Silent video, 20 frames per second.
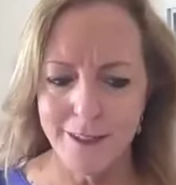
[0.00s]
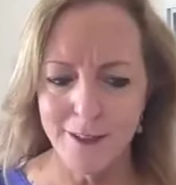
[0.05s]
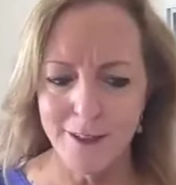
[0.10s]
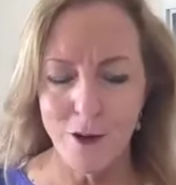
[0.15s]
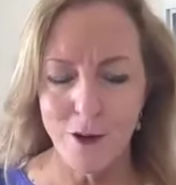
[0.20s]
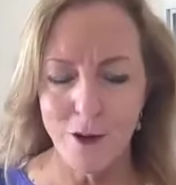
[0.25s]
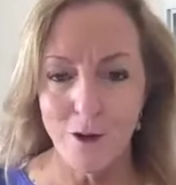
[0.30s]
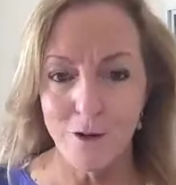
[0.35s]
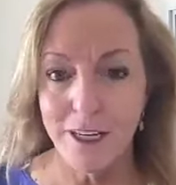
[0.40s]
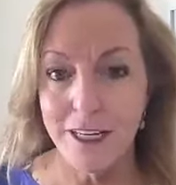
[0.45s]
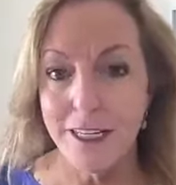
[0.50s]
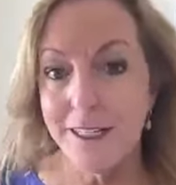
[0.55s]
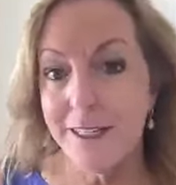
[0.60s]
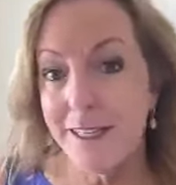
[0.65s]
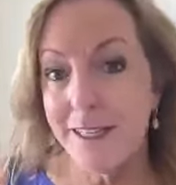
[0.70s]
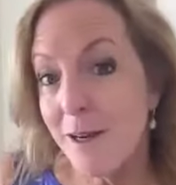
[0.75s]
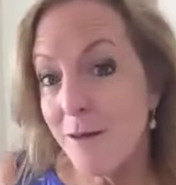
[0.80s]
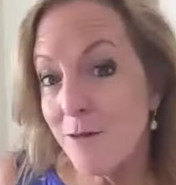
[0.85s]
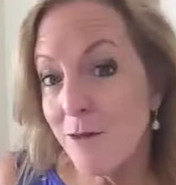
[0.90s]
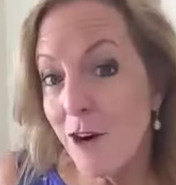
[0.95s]
So if I
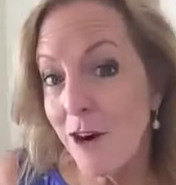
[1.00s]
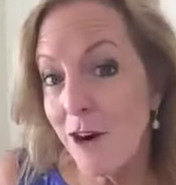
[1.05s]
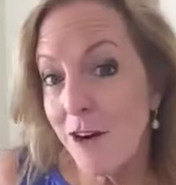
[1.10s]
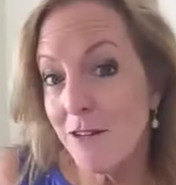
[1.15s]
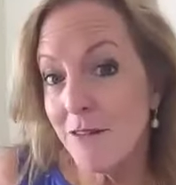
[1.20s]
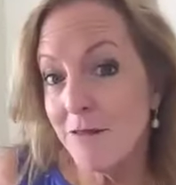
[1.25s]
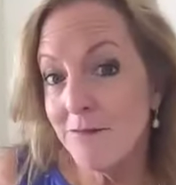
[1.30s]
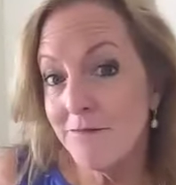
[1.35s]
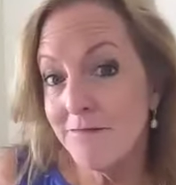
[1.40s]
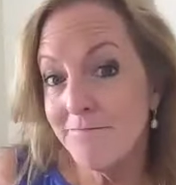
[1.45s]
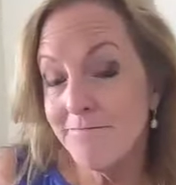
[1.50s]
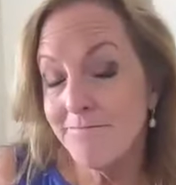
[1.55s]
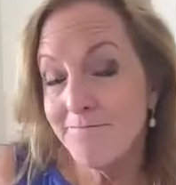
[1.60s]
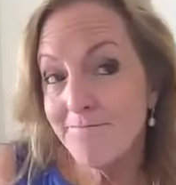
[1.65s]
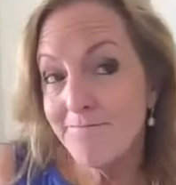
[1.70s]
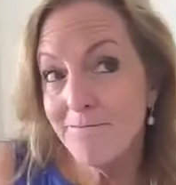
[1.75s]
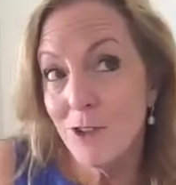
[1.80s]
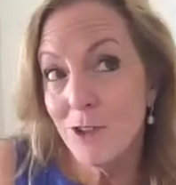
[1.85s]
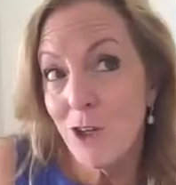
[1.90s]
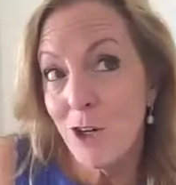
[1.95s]
say them wrong,
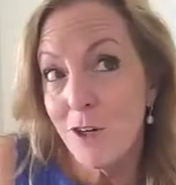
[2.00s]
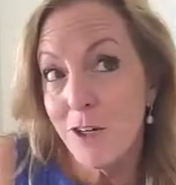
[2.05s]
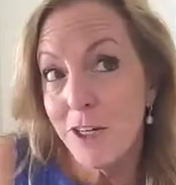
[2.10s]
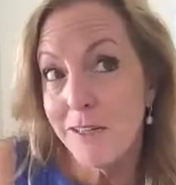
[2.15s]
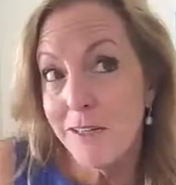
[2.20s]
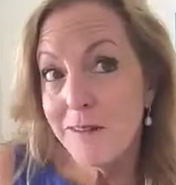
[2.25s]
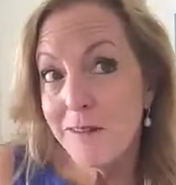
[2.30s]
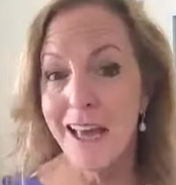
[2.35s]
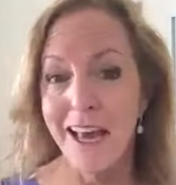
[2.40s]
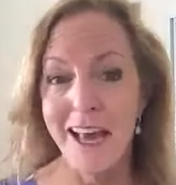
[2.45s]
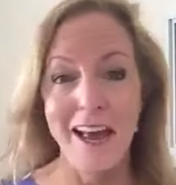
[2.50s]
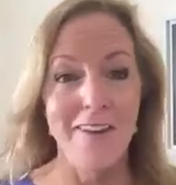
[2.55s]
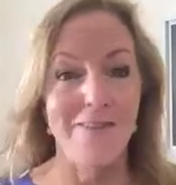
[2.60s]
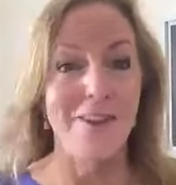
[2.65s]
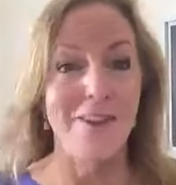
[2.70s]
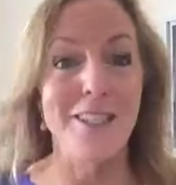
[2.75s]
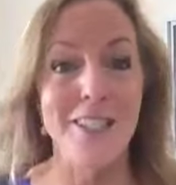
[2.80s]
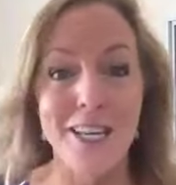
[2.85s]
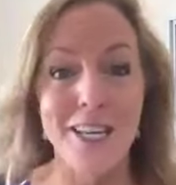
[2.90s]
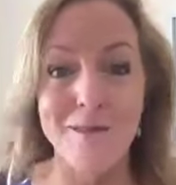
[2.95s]
sorry. If
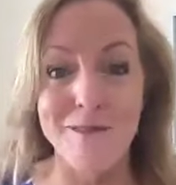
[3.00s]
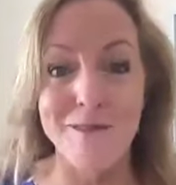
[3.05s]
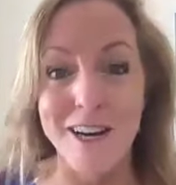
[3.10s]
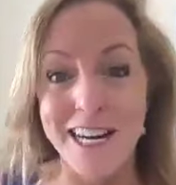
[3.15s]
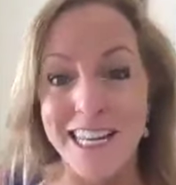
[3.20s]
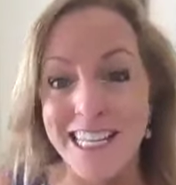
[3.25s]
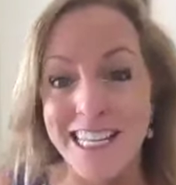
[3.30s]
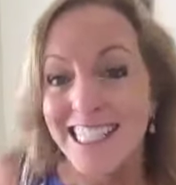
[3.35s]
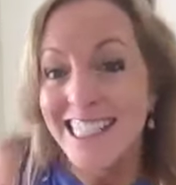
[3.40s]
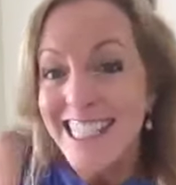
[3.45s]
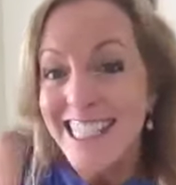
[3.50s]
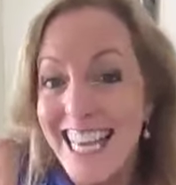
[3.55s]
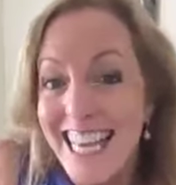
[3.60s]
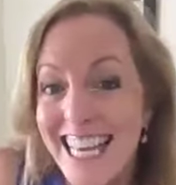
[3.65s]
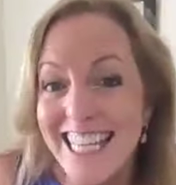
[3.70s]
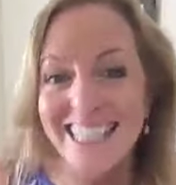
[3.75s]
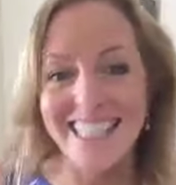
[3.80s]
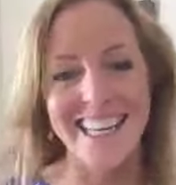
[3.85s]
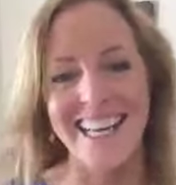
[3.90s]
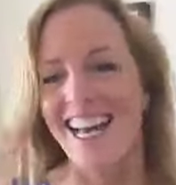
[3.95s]
I say them right,
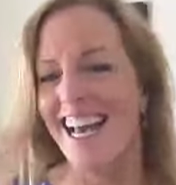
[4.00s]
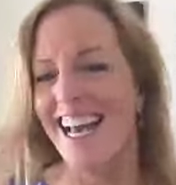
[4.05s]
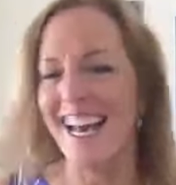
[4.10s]
yay.